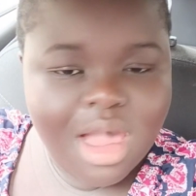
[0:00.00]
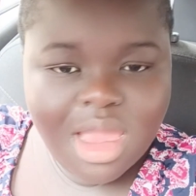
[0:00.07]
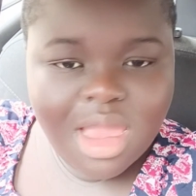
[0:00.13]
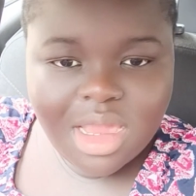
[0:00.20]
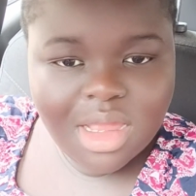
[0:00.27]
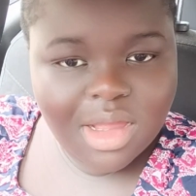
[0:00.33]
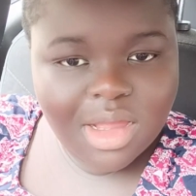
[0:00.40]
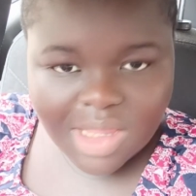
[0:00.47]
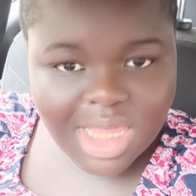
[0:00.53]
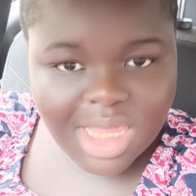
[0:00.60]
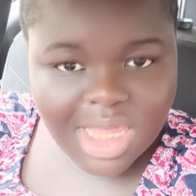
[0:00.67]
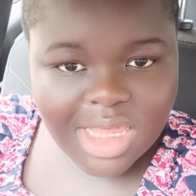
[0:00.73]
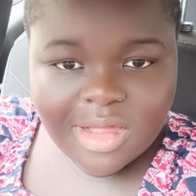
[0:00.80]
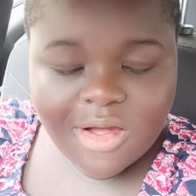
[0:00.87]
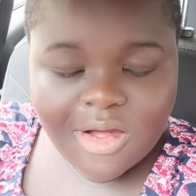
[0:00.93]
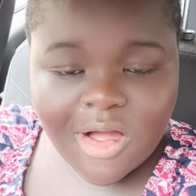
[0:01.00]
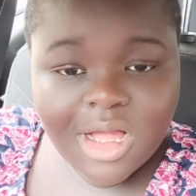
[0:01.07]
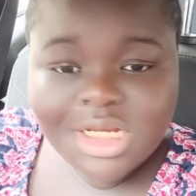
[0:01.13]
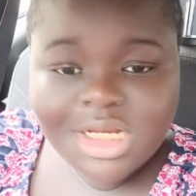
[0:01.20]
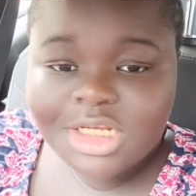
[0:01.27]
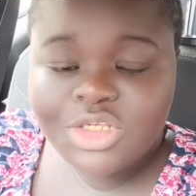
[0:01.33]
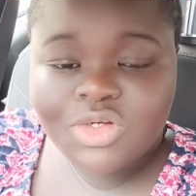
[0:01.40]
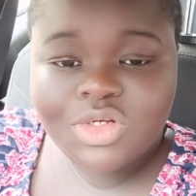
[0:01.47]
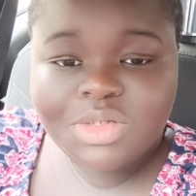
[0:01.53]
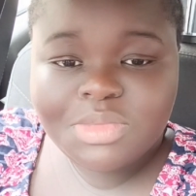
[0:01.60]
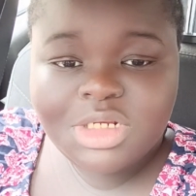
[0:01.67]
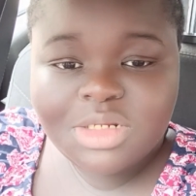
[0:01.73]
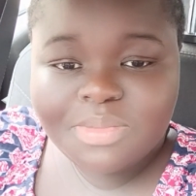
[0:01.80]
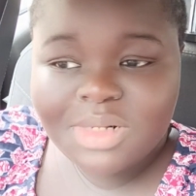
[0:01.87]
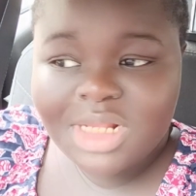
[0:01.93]
Okay, all the social
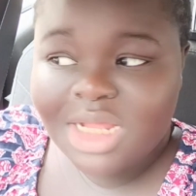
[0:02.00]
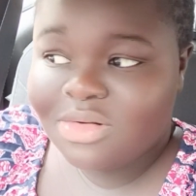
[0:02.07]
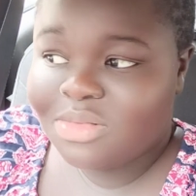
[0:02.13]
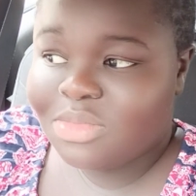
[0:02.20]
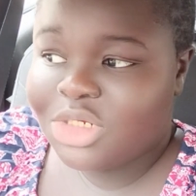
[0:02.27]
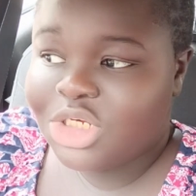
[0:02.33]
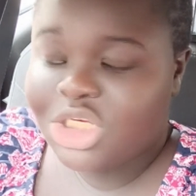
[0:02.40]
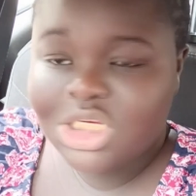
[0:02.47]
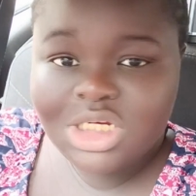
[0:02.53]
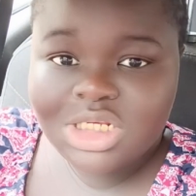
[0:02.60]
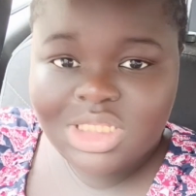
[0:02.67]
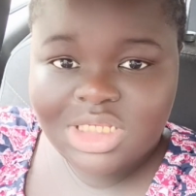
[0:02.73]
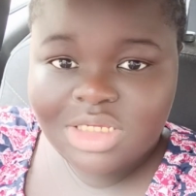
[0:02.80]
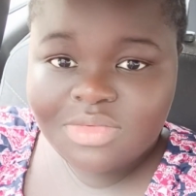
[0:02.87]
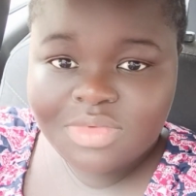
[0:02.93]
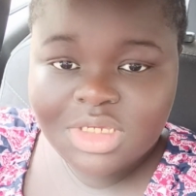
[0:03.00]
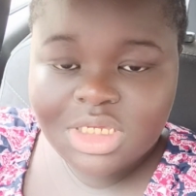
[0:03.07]
media platforms Shida's TV.